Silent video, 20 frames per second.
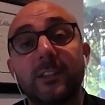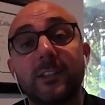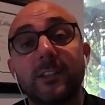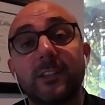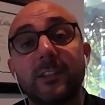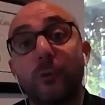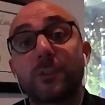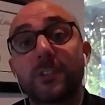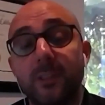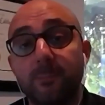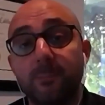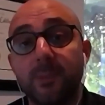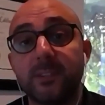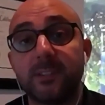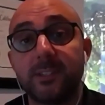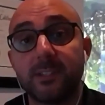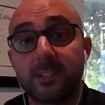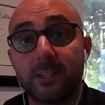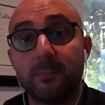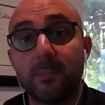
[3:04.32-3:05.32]
folks in the
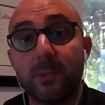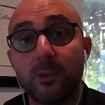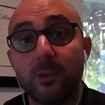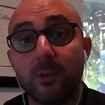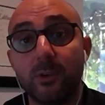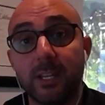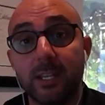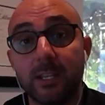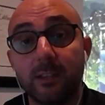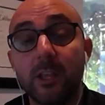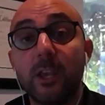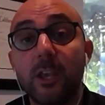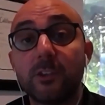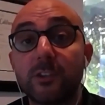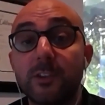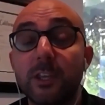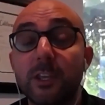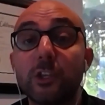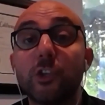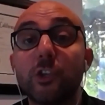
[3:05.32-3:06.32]
business community,
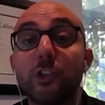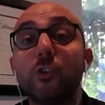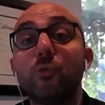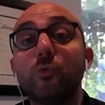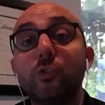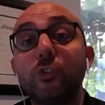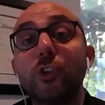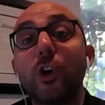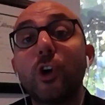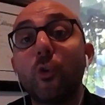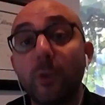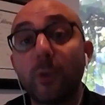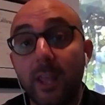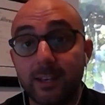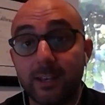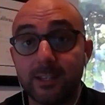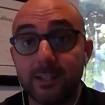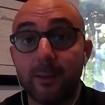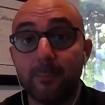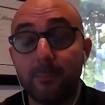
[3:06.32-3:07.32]
so that you don't
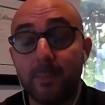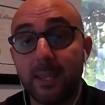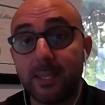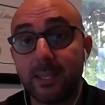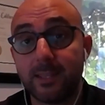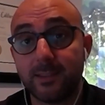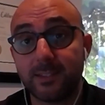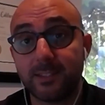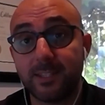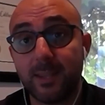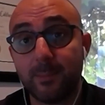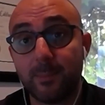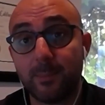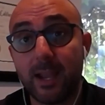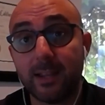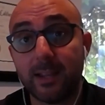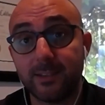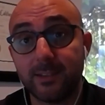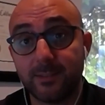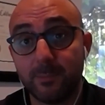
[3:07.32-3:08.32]
end up making the same
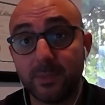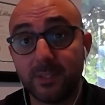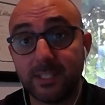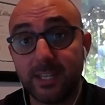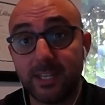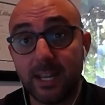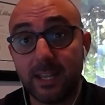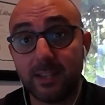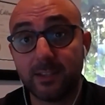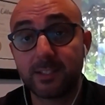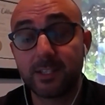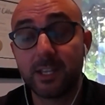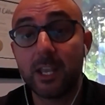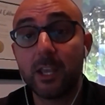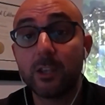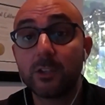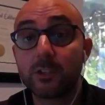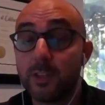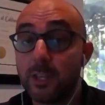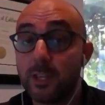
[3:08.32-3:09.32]
kinds of mistakes,
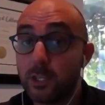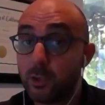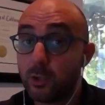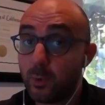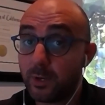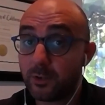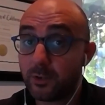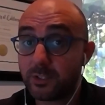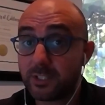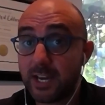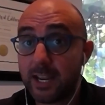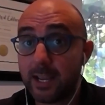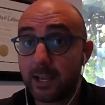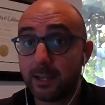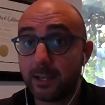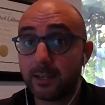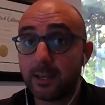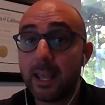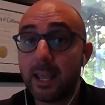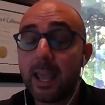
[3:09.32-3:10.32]
so that you
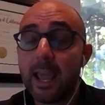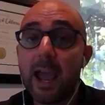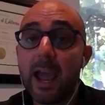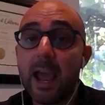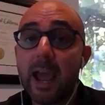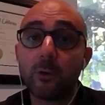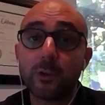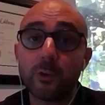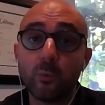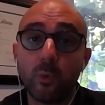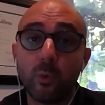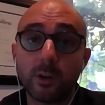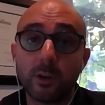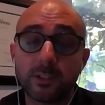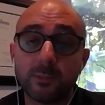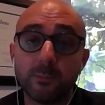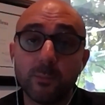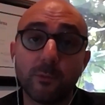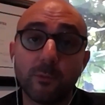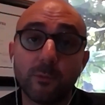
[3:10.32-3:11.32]
understand how you want
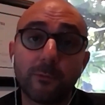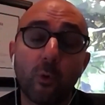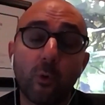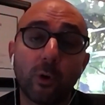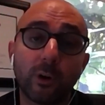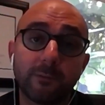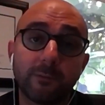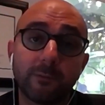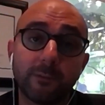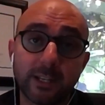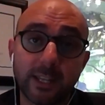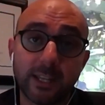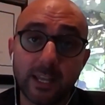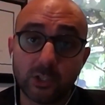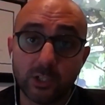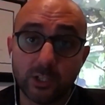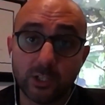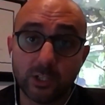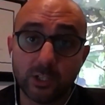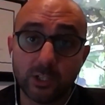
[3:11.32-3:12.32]
to move forward if
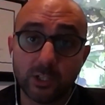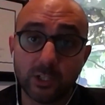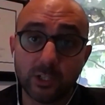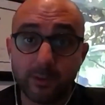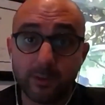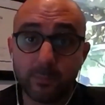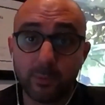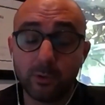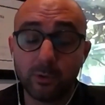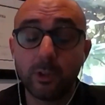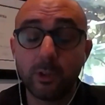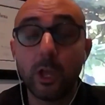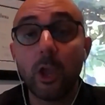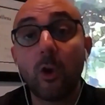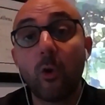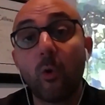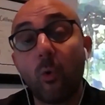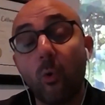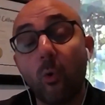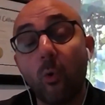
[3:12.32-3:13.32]
litigation is inevitable,
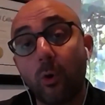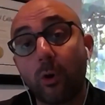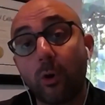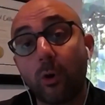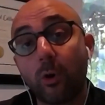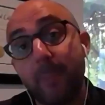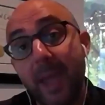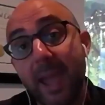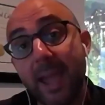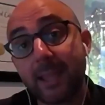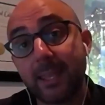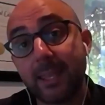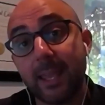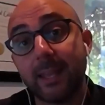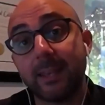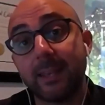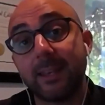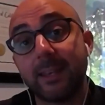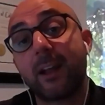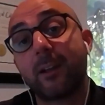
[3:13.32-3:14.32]
or on the back
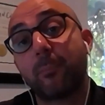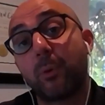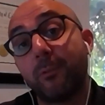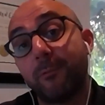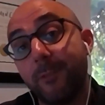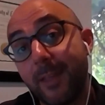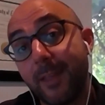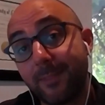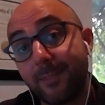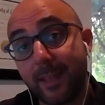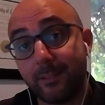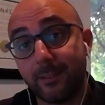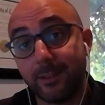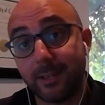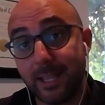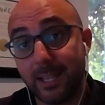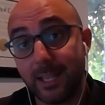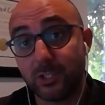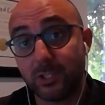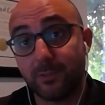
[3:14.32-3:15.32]
end, how to prevent that
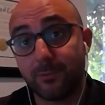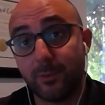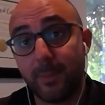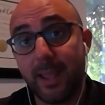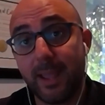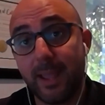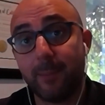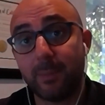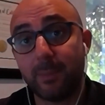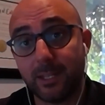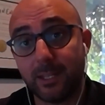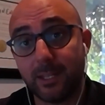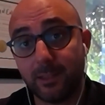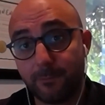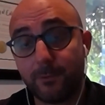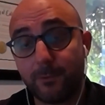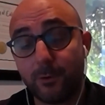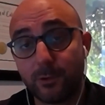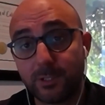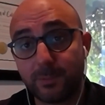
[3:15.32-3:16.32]
litigation from happening in the
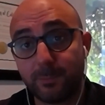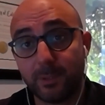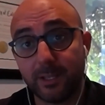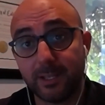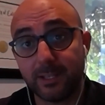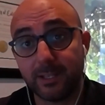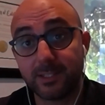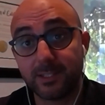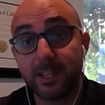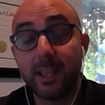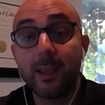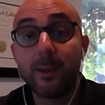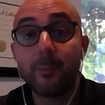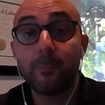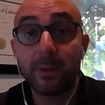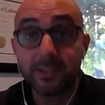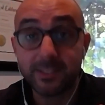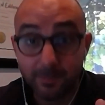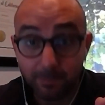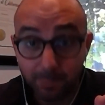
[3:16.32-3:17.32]
first place
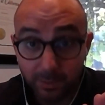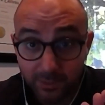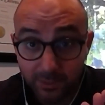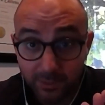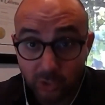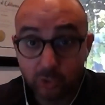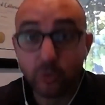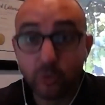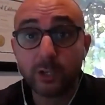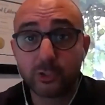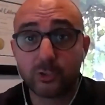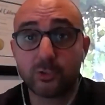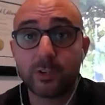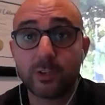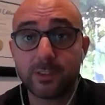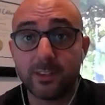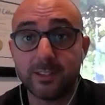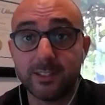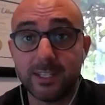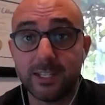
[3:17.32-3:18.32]
by simply
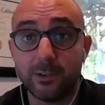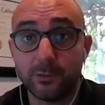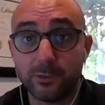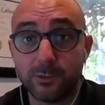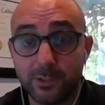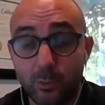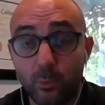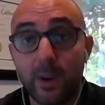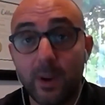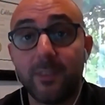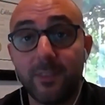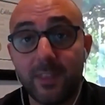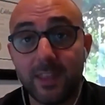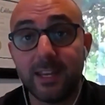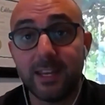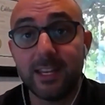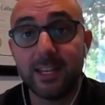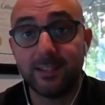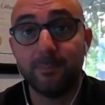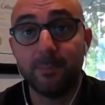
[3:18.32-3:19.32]
structuring the deals the way that they
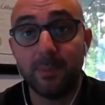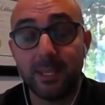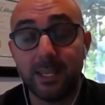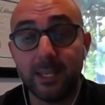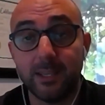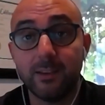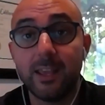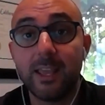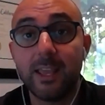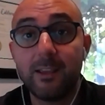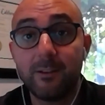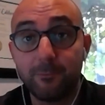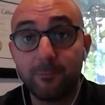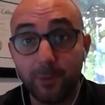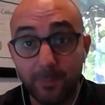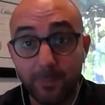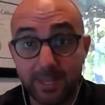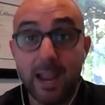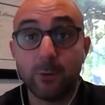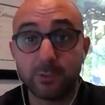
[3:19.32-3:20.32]
need to be from
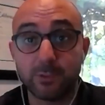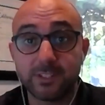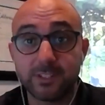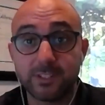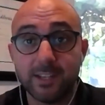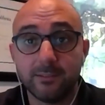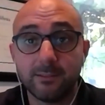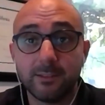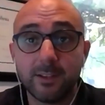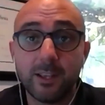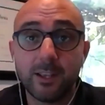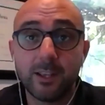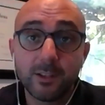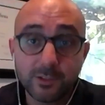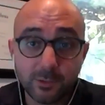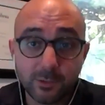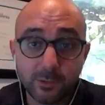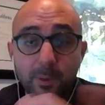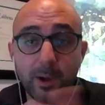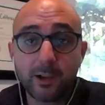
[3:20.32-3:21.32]
the outset.
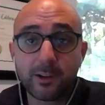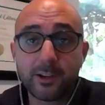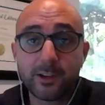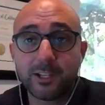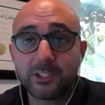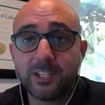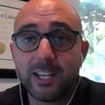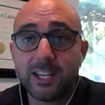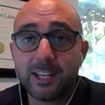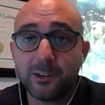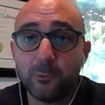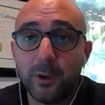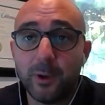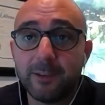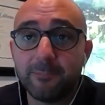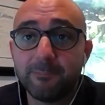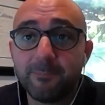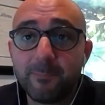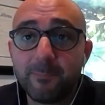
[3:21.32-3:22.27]
So Pankaj, take it away.